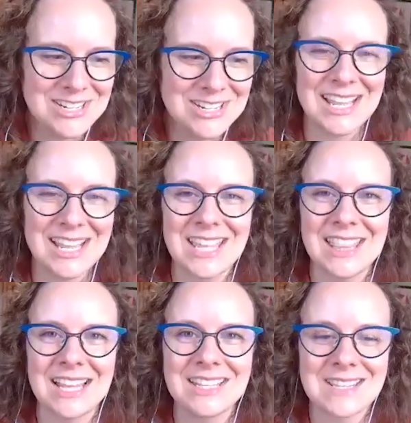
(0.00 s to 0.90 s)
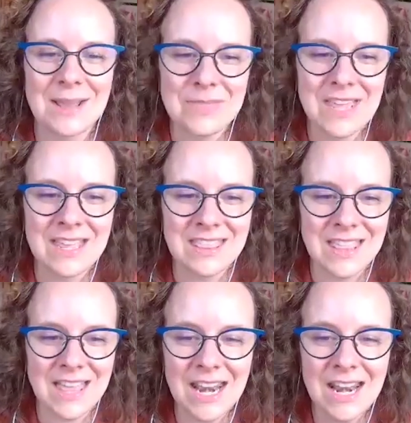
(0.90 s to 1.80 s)
And I think that's something
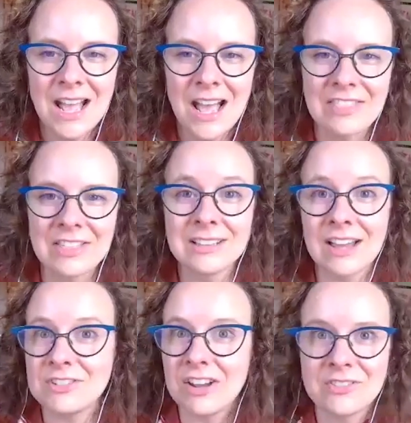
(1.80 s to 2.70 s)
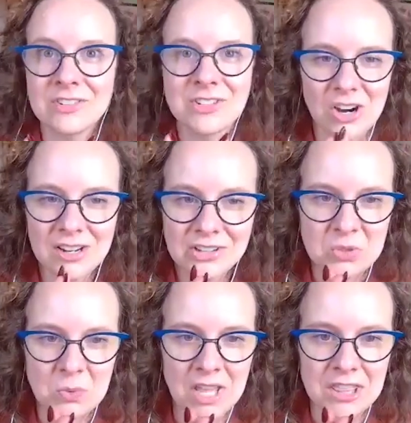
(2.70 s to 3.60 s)
that the left often struggles
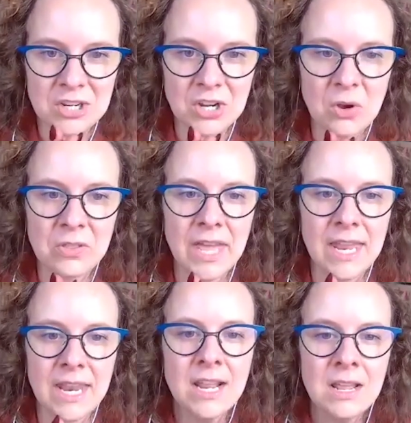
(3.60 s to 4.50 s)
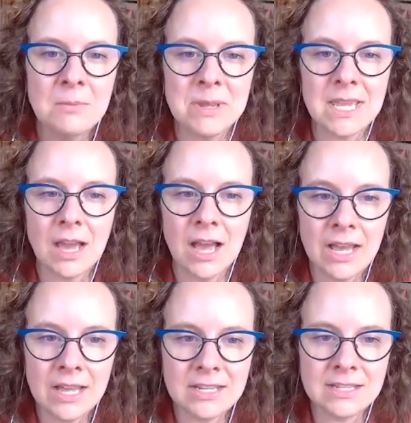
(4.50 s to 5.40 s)
with, that
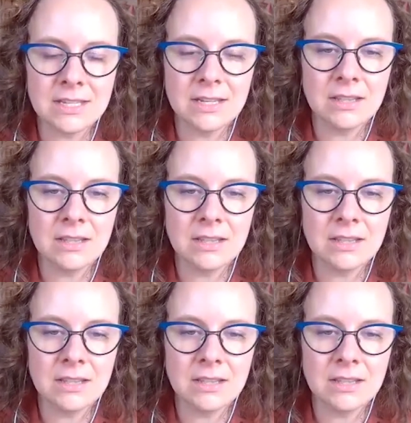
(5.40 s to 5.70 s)
because